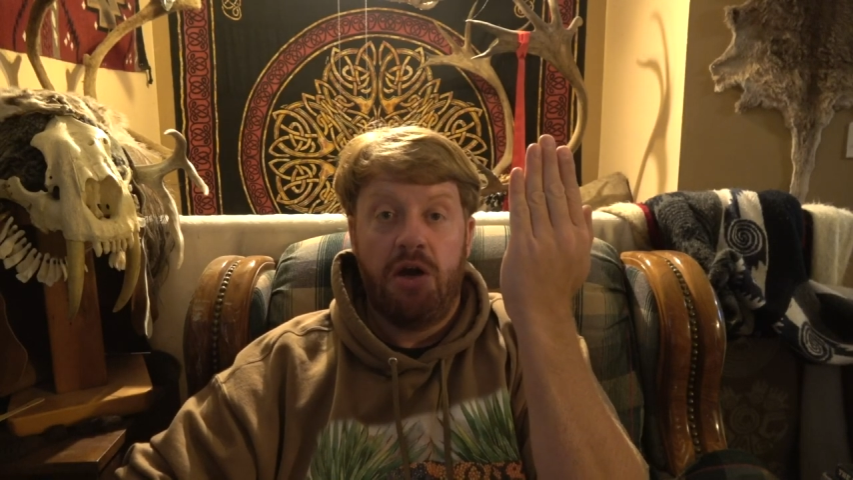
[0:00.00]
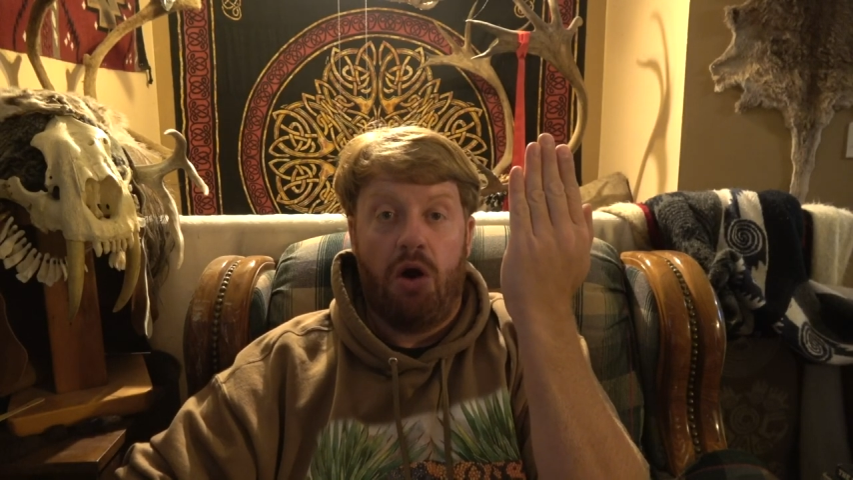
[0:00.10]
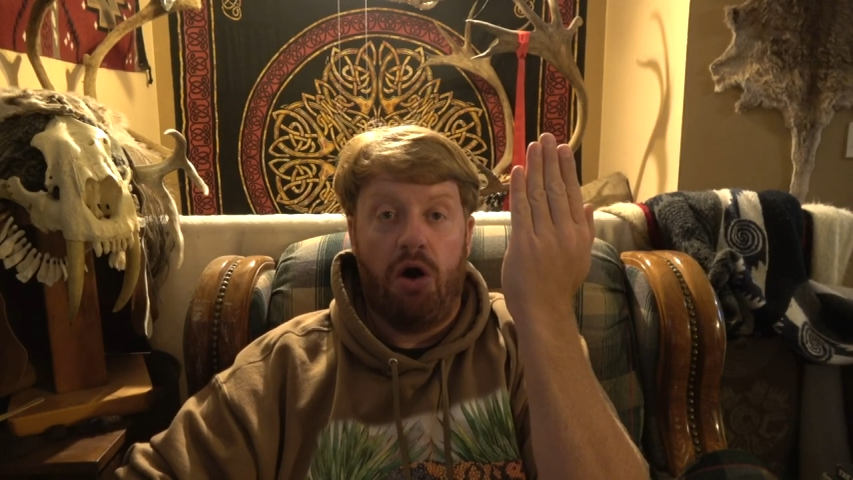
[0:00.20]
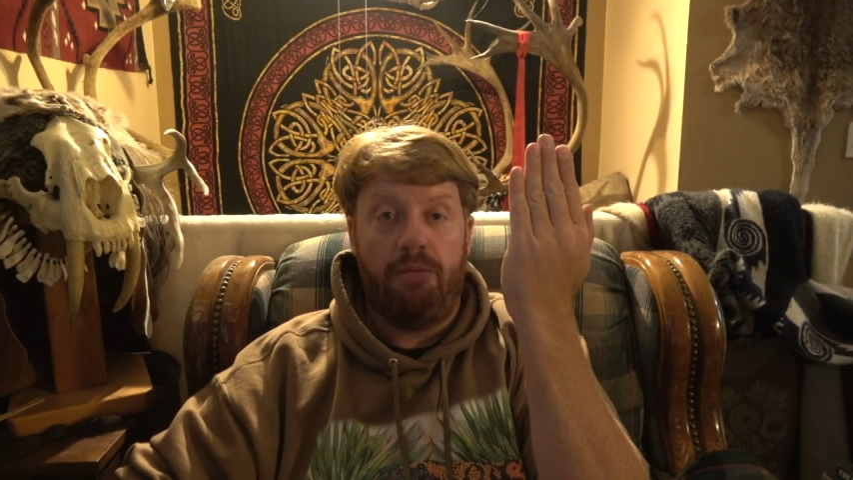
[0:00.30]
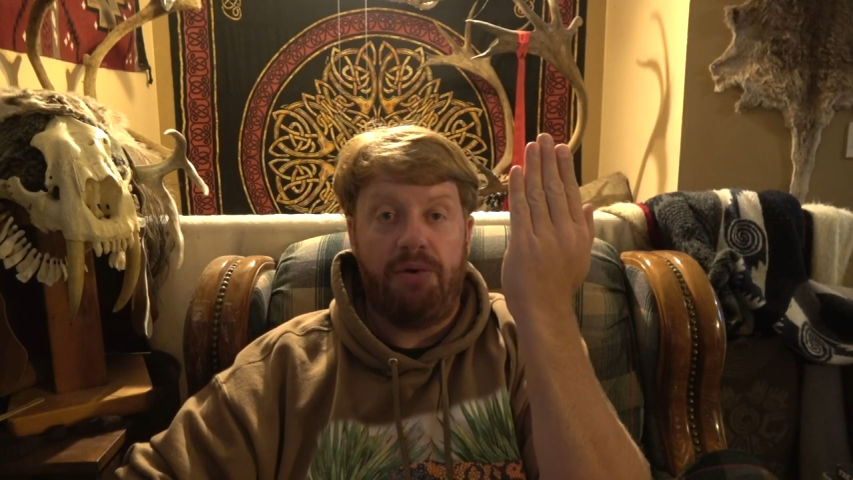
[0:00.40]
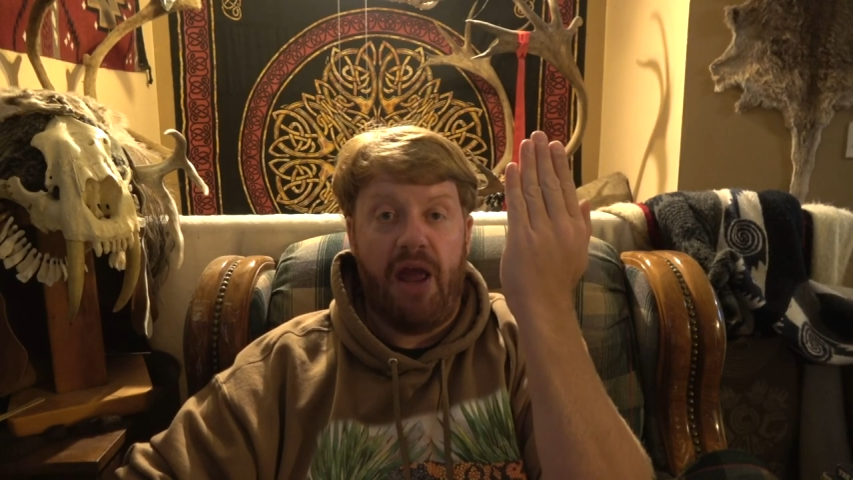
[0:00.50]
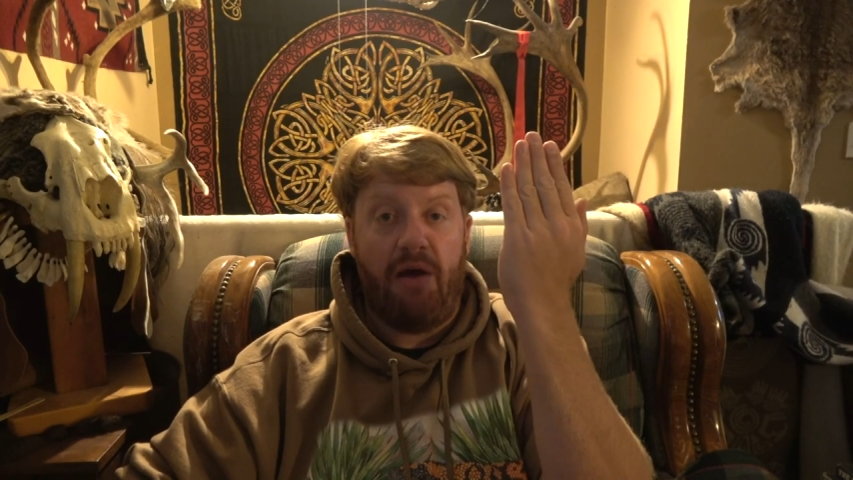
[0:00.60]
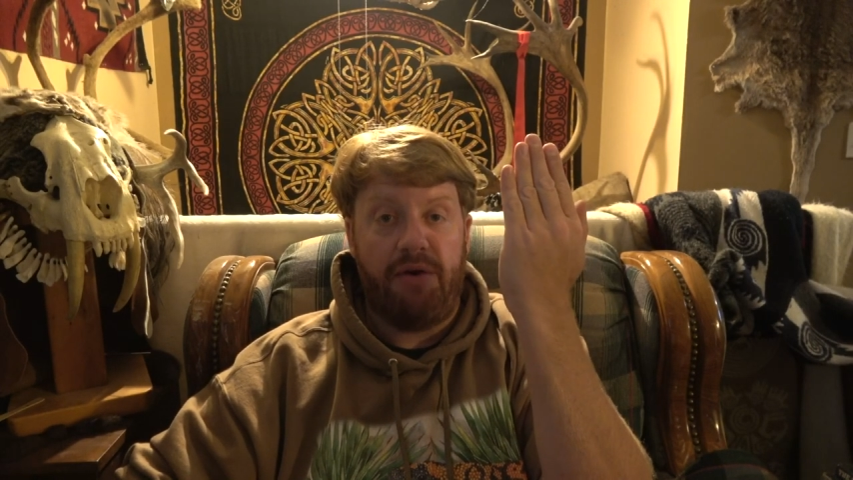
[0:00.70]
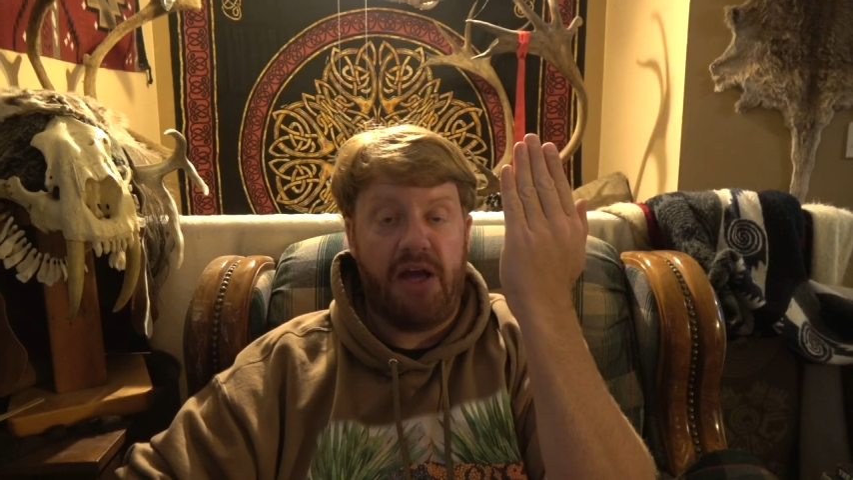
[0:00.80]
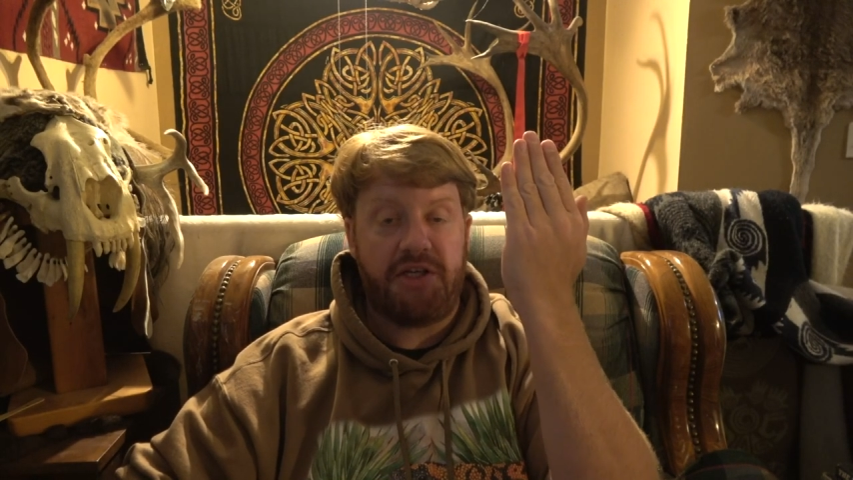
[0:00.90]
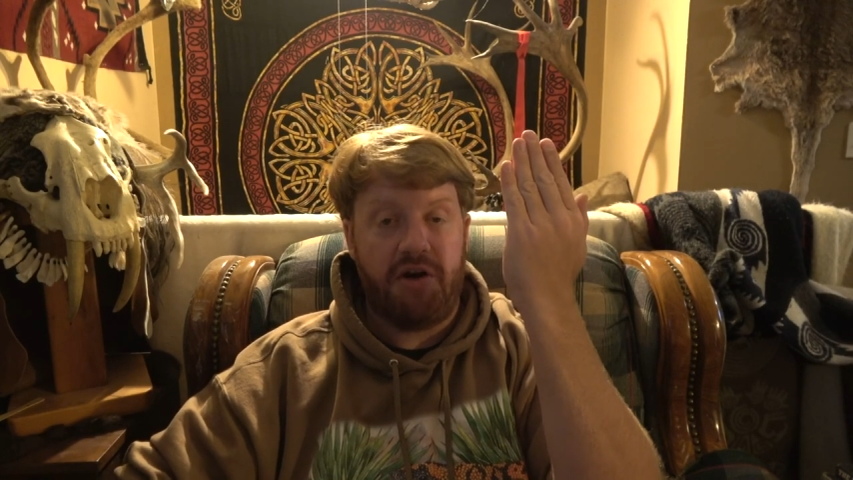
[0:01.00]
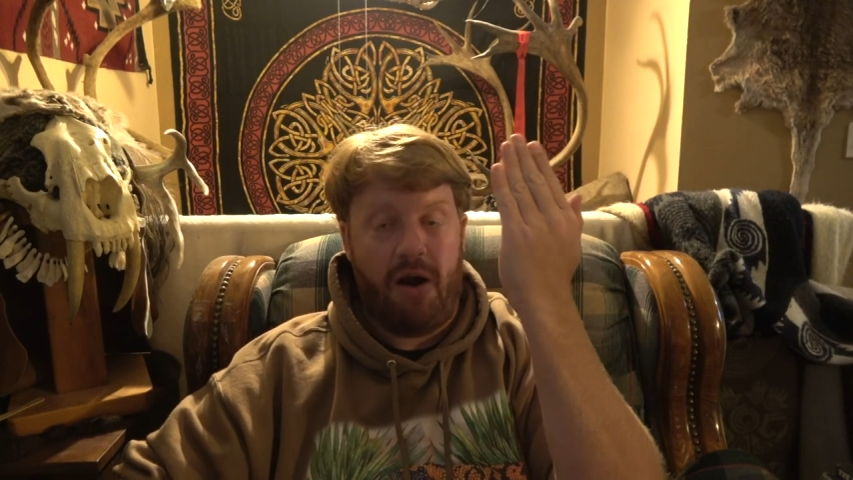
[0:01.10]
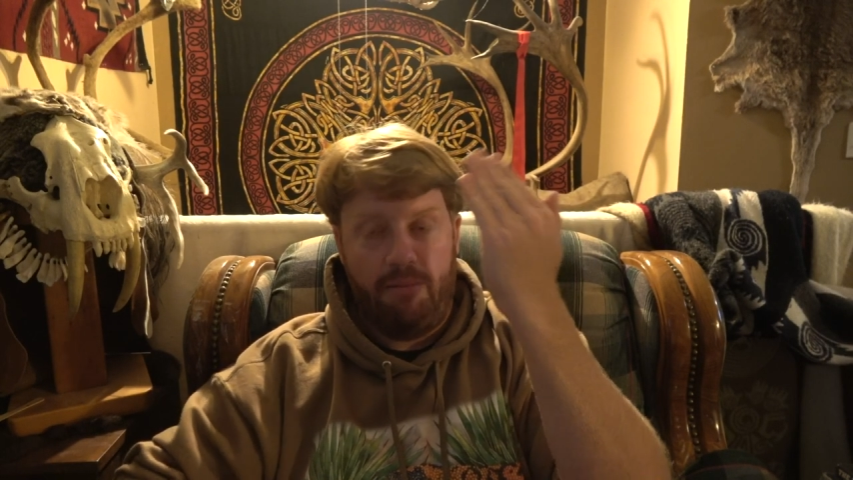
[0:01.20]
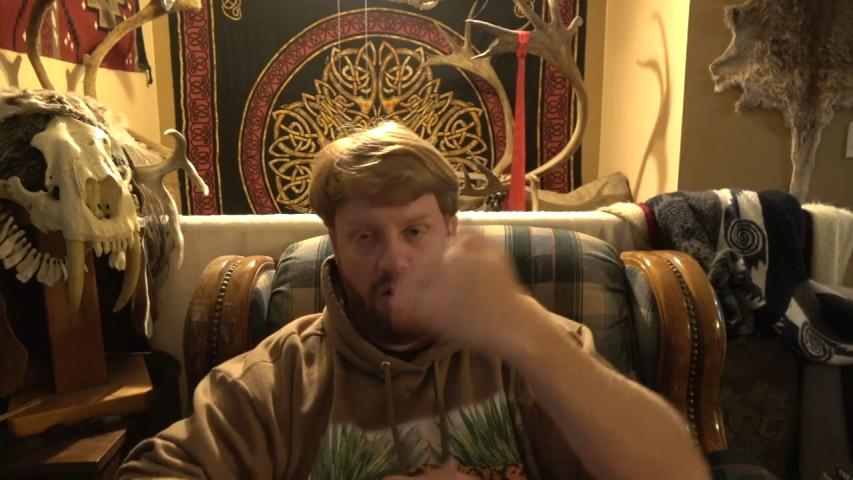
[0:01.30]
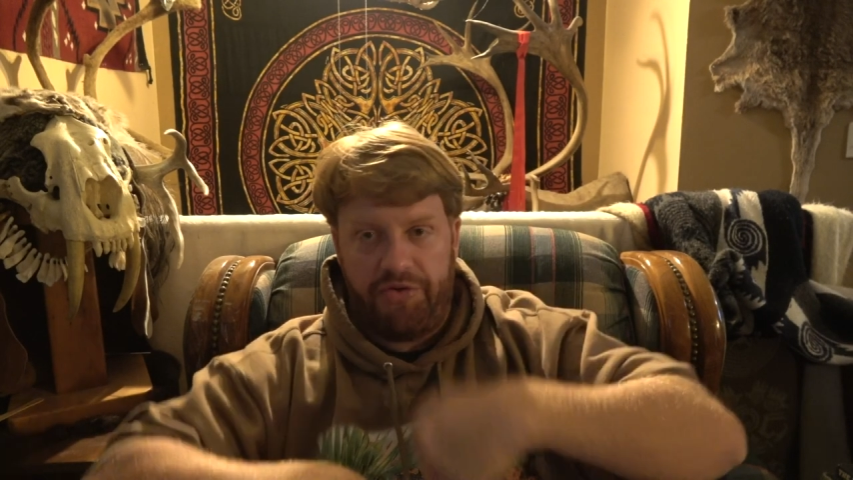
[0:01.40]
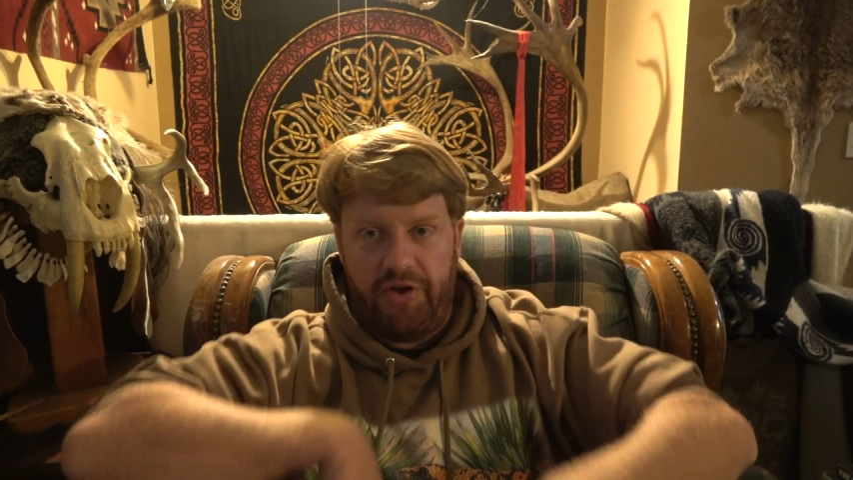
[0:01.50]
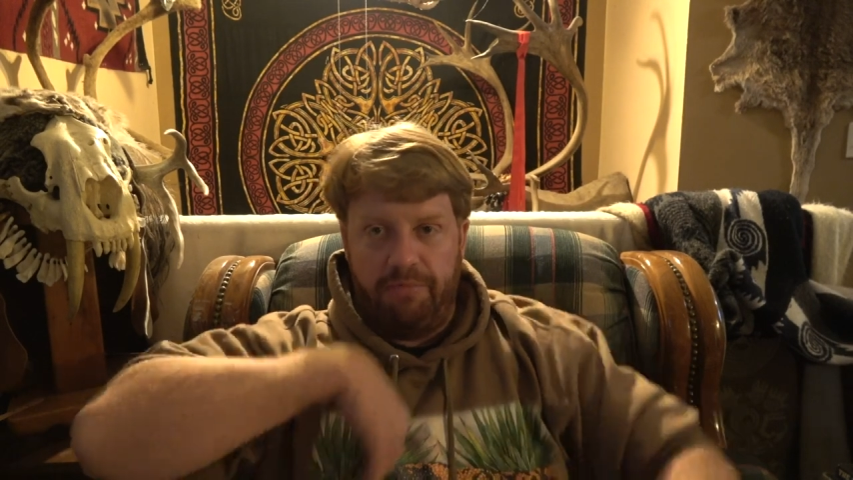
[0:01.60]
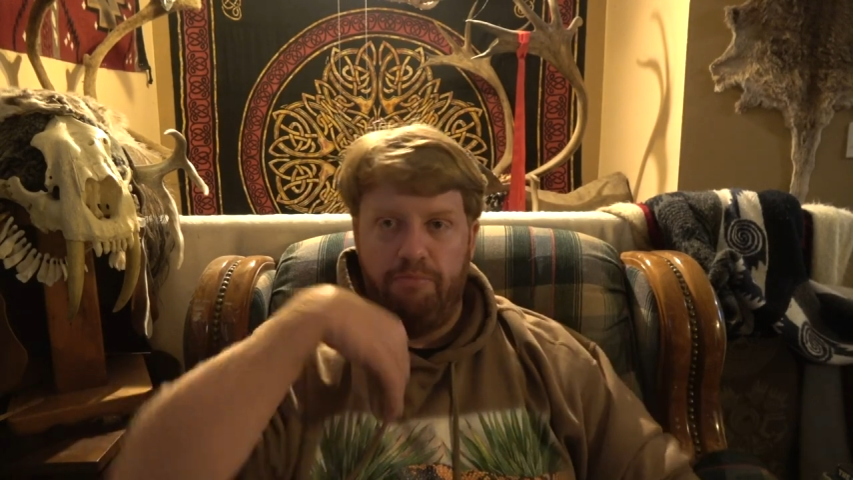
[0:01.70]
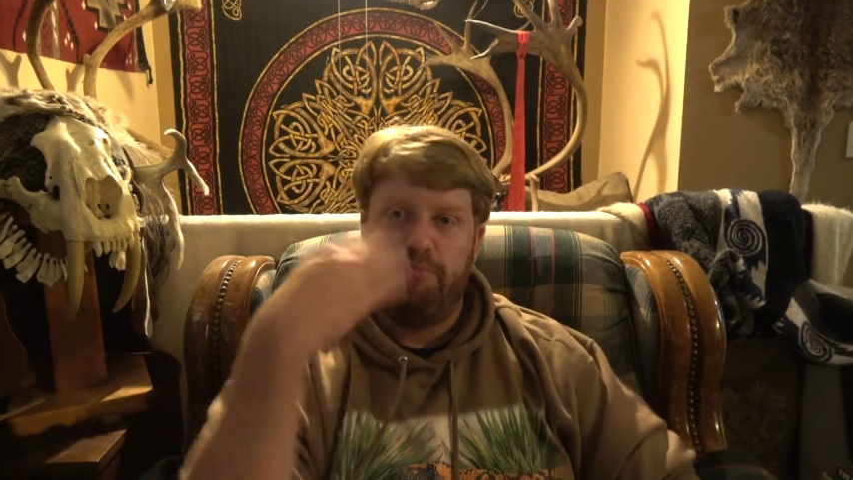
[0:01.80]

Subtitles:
Oh, now next year I molted.